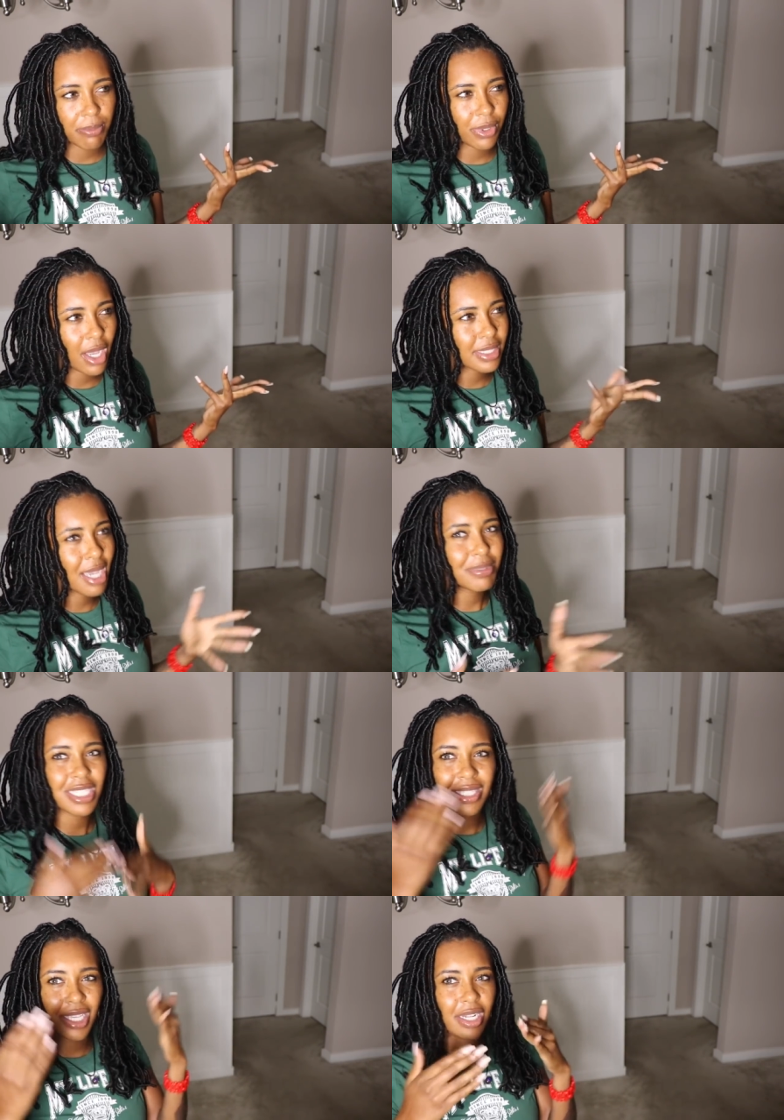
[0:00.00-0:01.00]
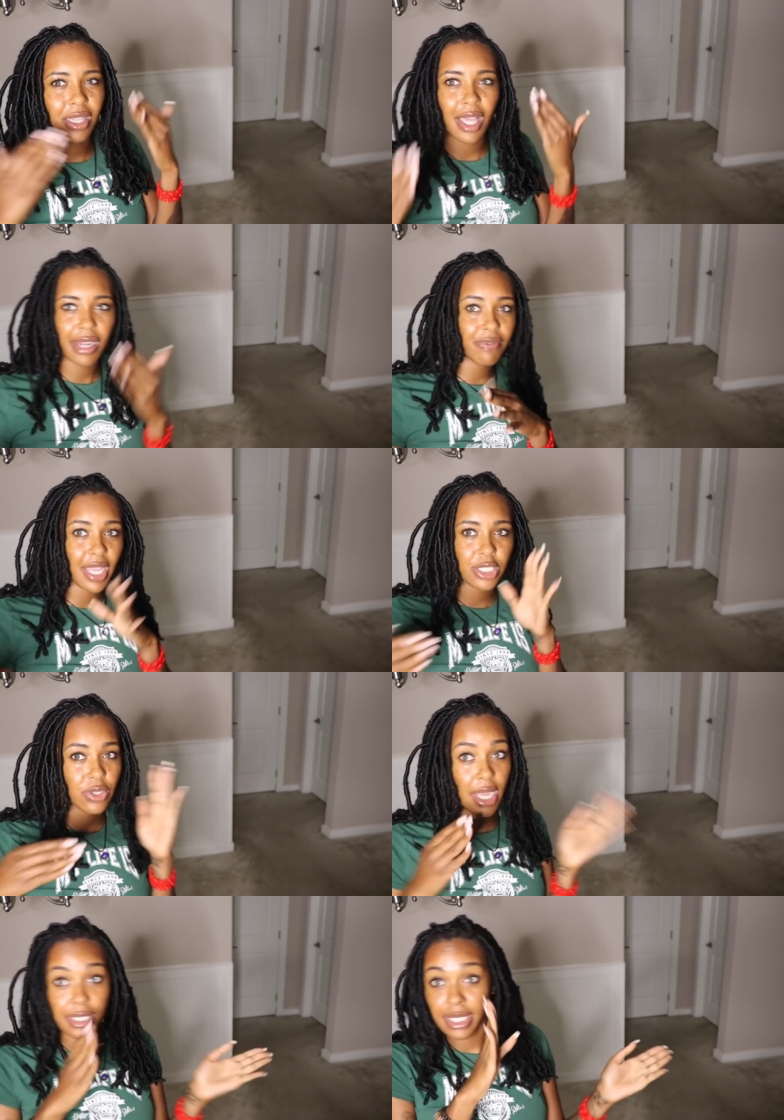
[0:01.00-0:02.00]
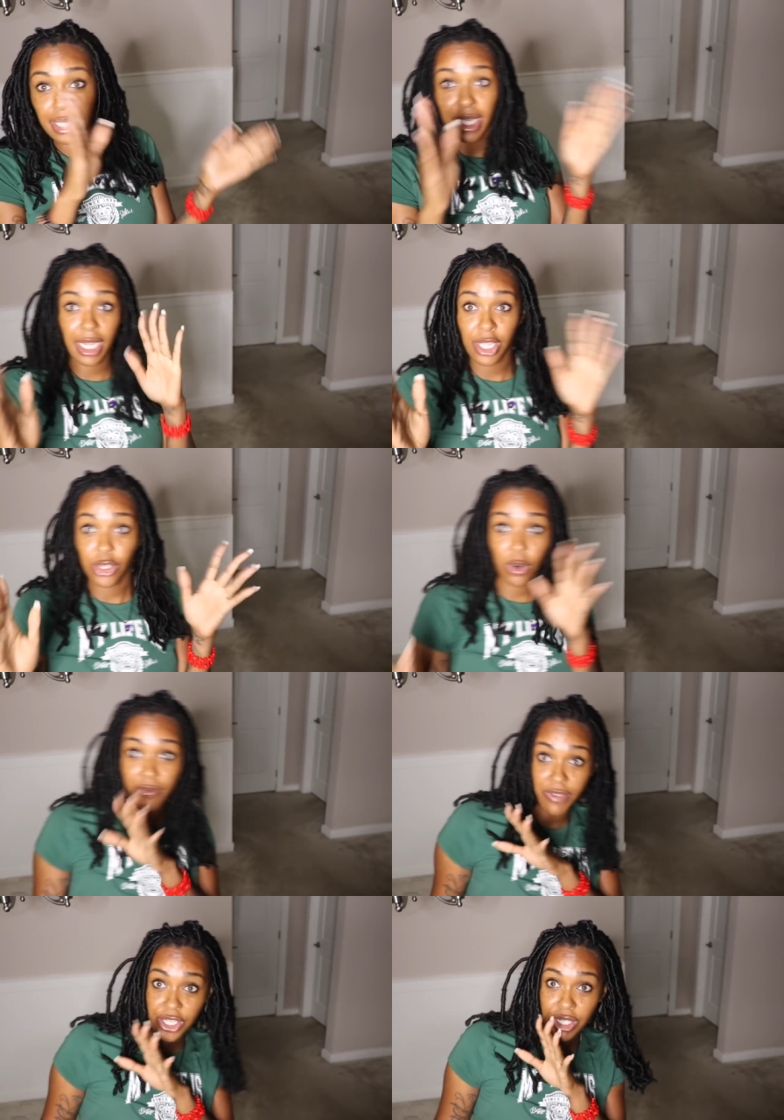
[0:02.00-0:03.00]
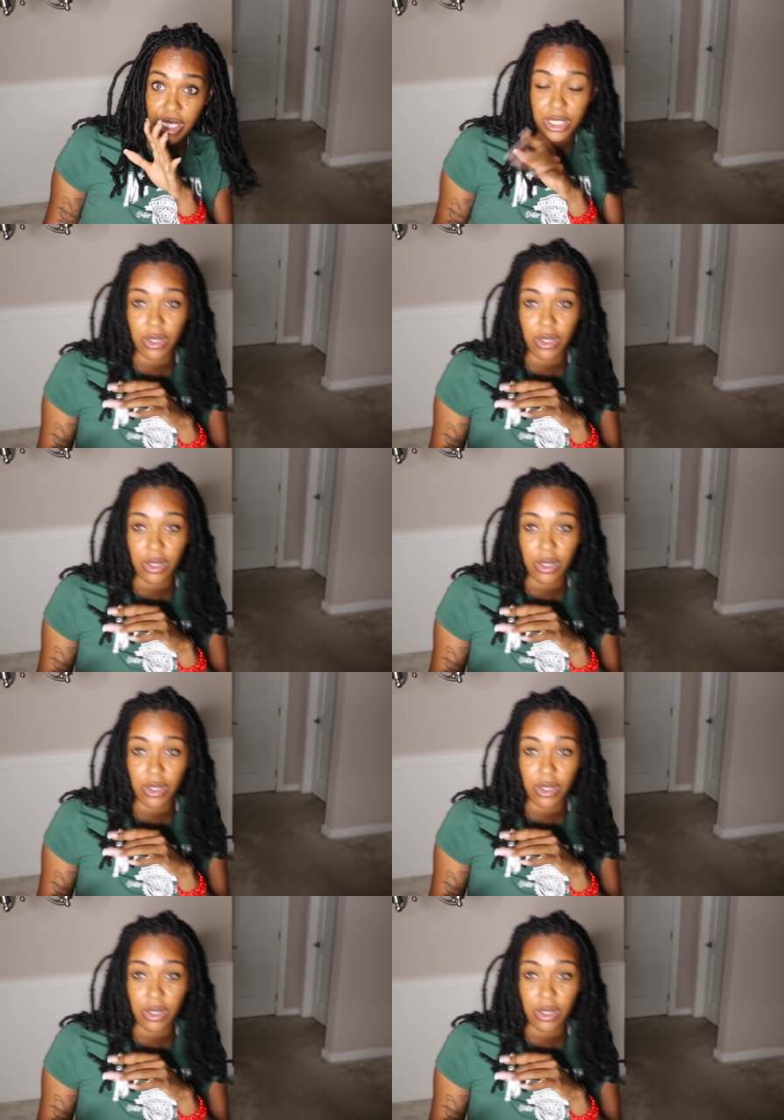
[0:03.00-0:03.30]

blocked, I'm just seeing a lot of like trying to get in your vision.